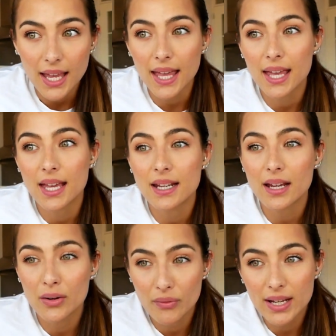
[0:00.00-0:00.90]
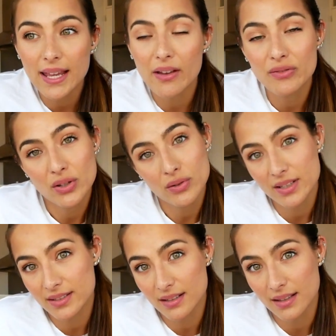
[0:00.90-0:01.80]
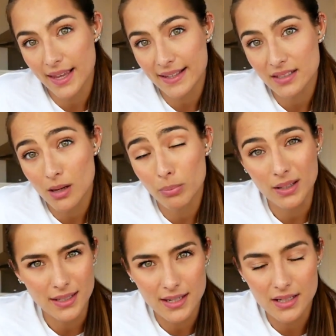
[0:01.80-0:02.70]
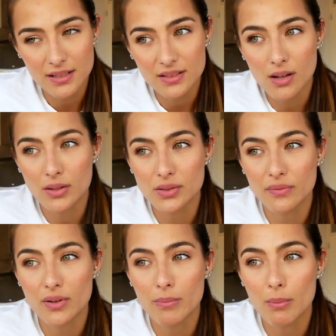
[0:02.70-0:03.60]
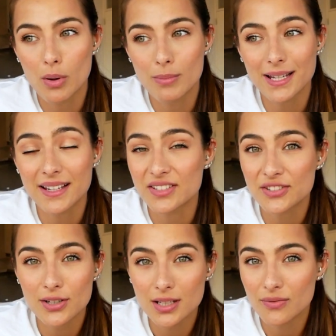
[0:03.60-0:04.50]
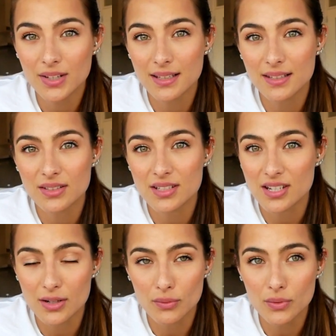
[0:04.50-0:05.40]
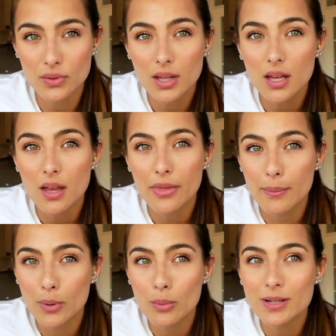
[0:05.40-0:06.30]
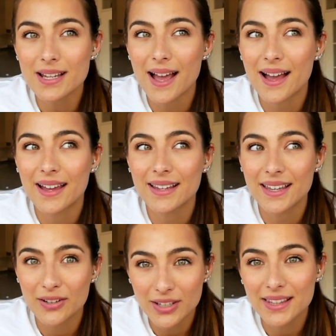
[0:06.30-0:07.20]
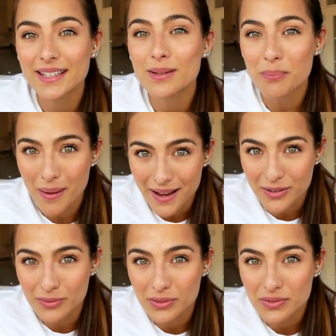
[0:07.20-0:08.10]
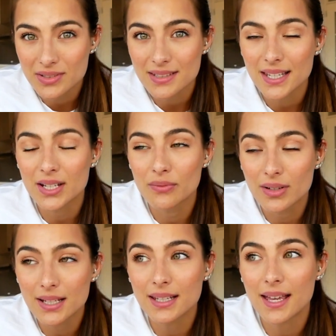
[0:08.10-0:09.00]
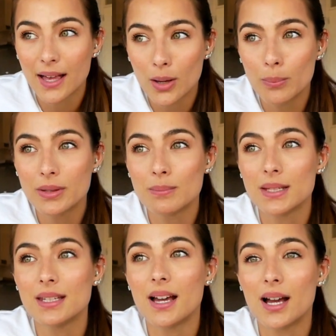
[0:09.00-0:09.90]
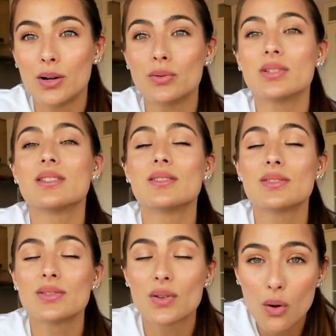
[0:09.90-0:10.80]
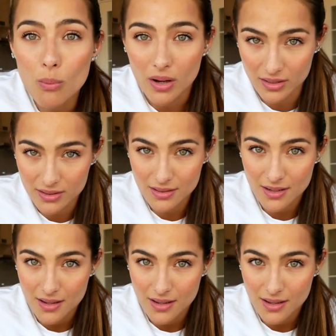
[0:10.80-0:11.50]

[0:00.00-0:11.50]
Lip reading: And I really have noticed the last couple of years, also from the moment I started fitness in general, the moment I calculated macros, it really helped me out so much.